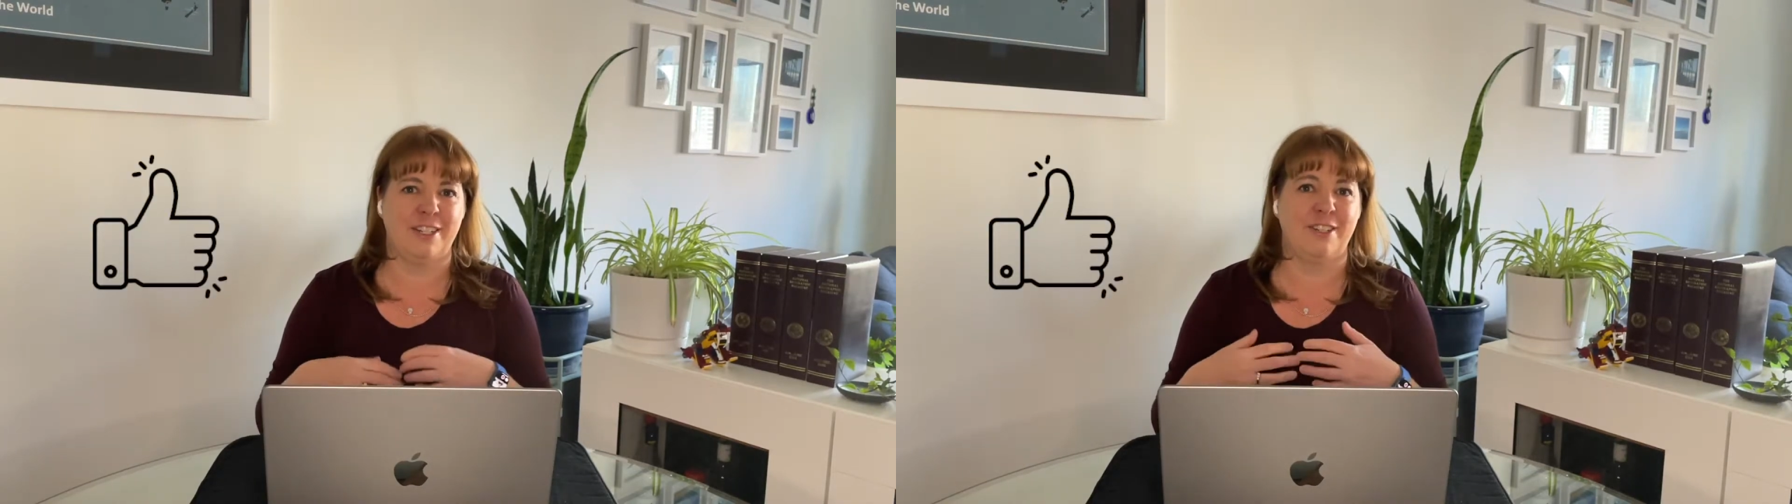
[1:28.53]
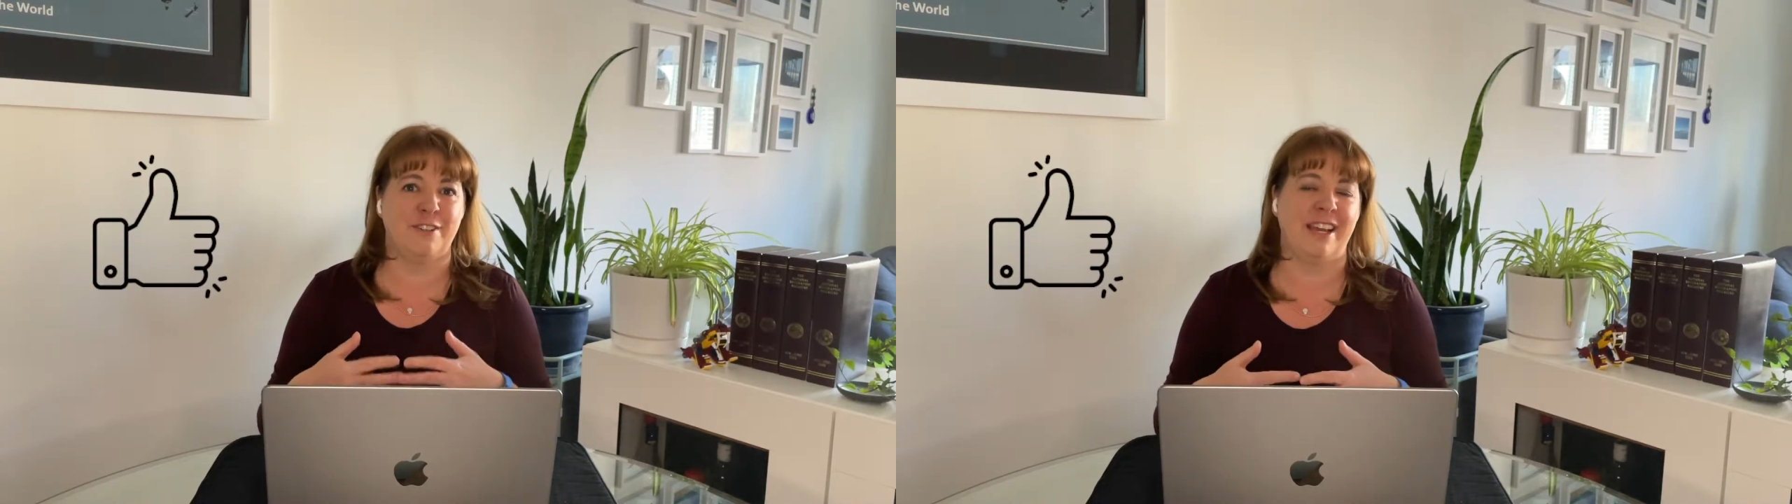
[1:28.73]

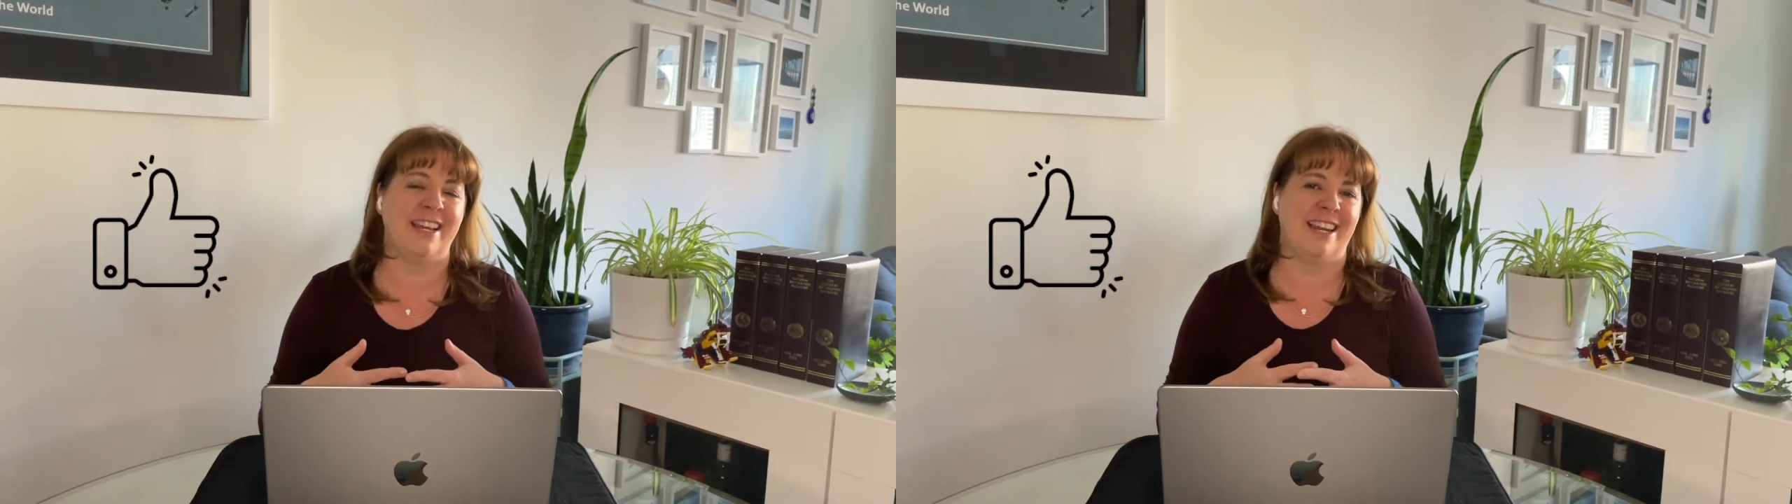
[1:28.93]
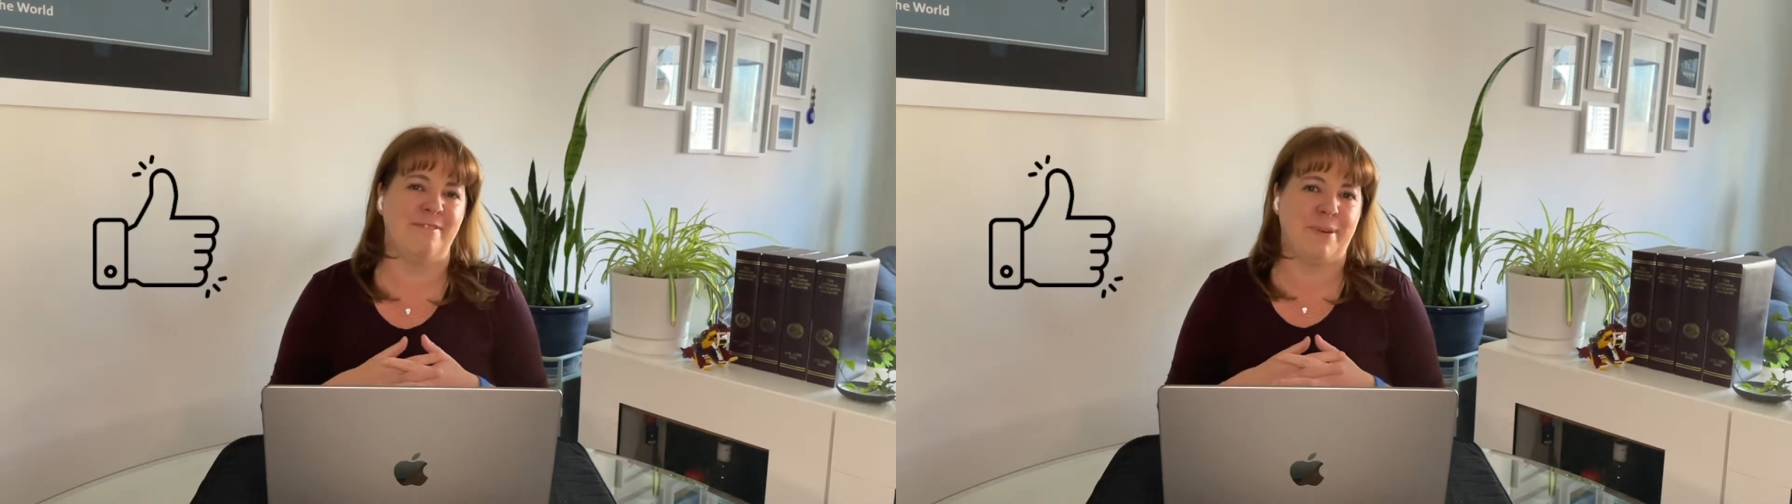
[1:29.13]
so I
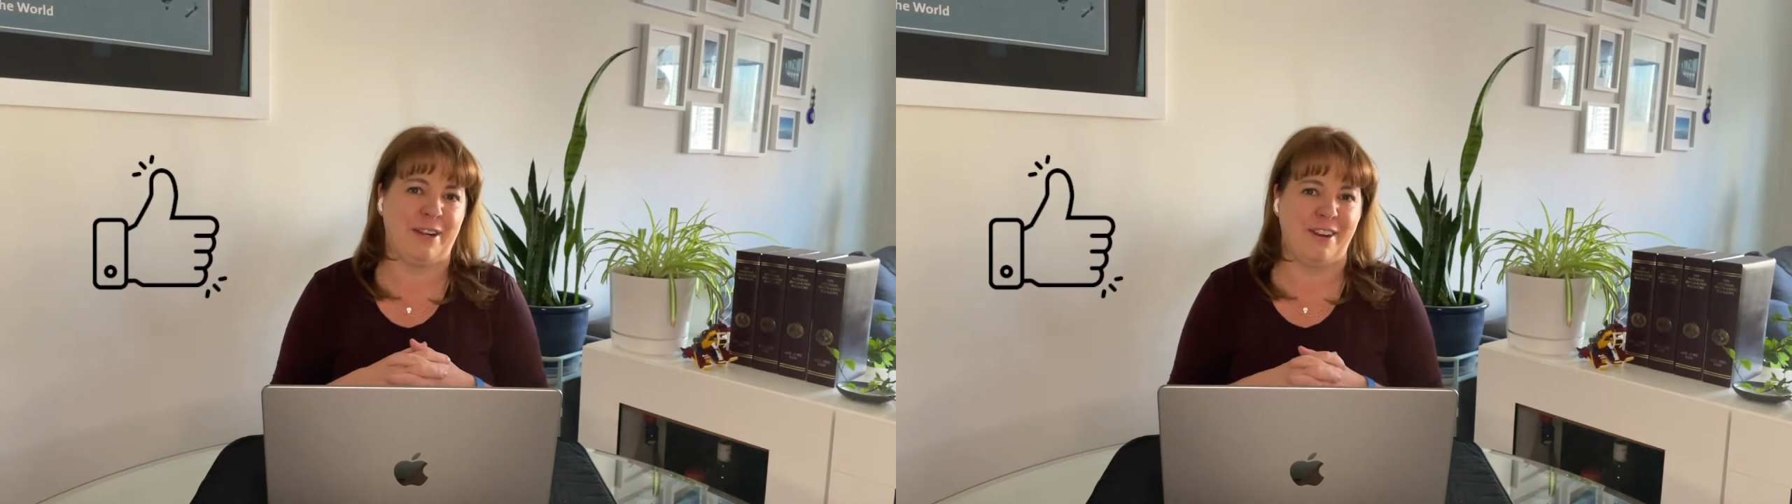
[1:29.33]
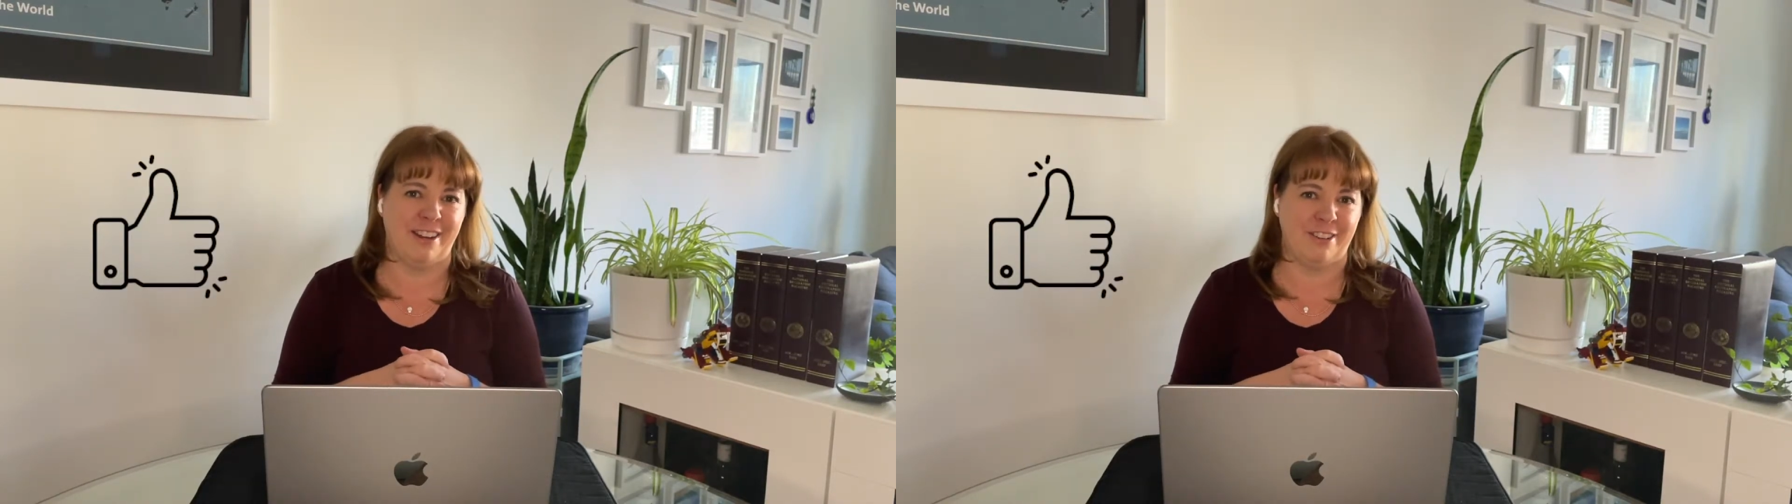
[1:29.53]
can
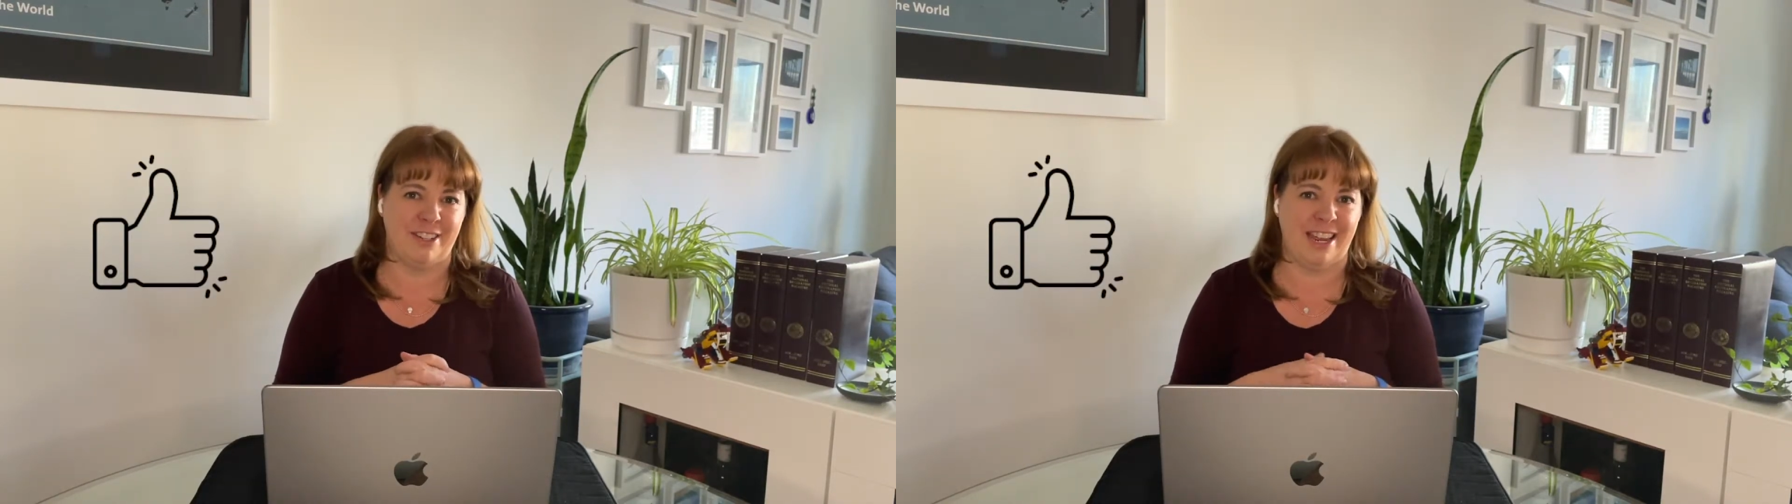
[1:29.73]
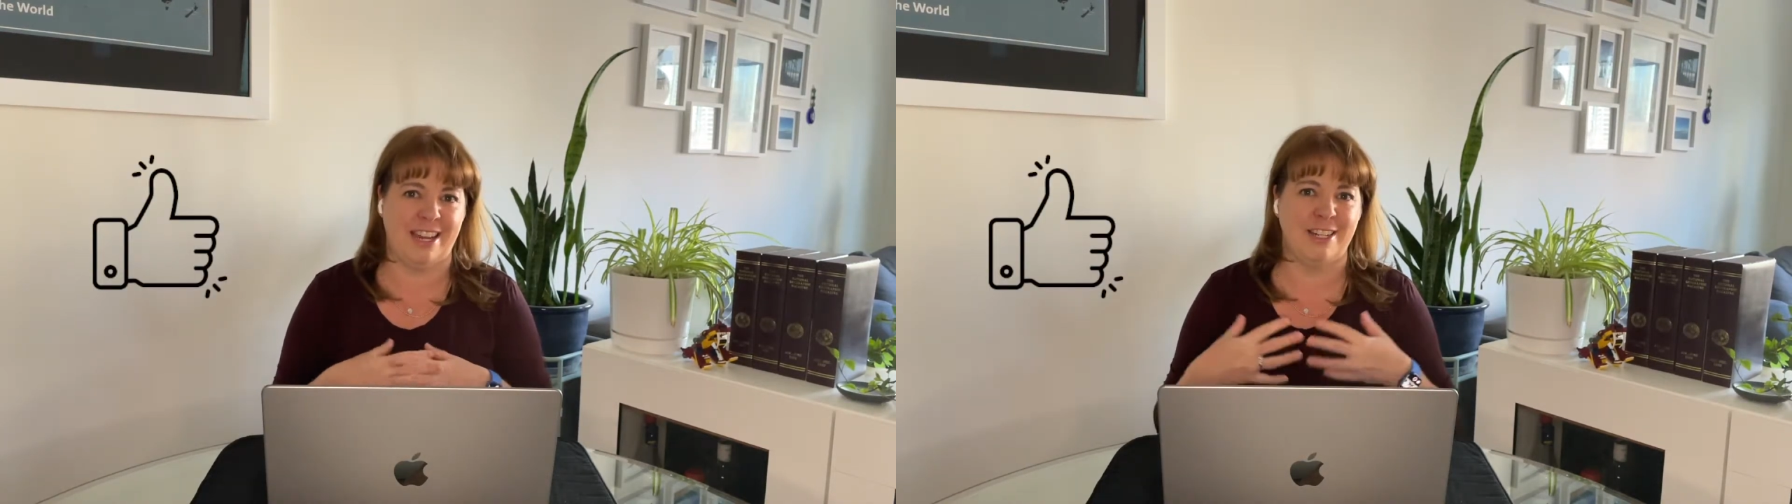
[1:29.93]
better
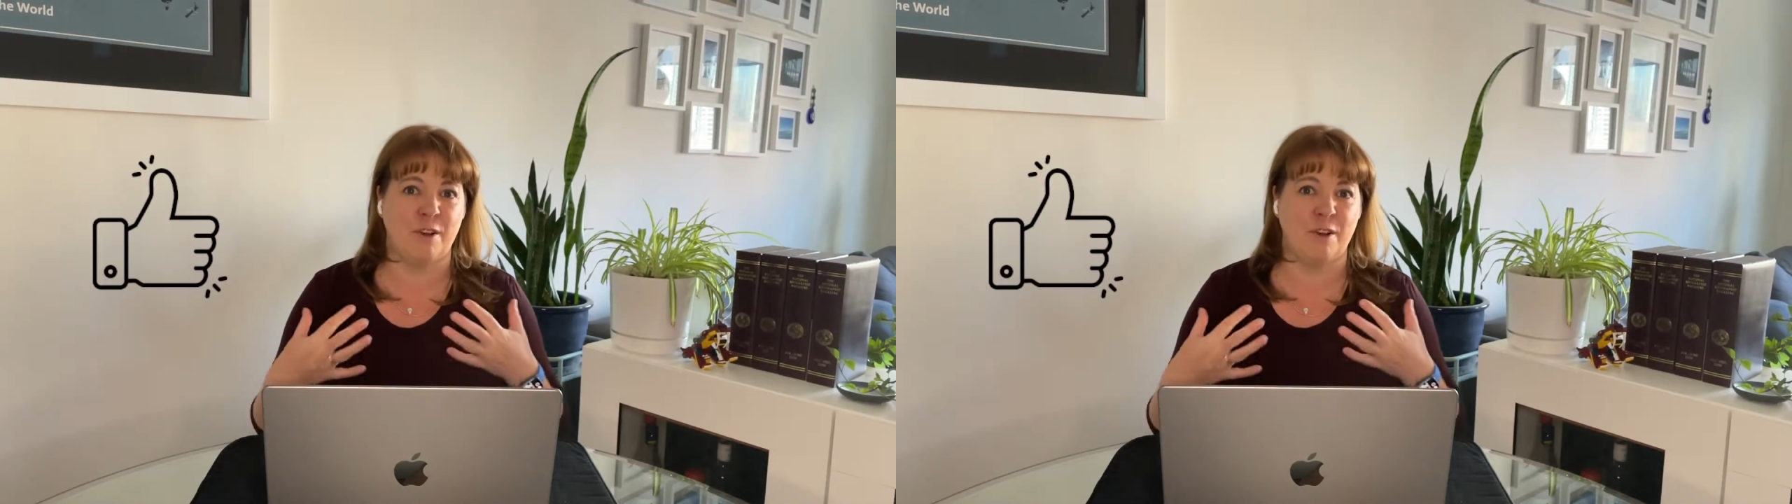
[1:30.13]
understand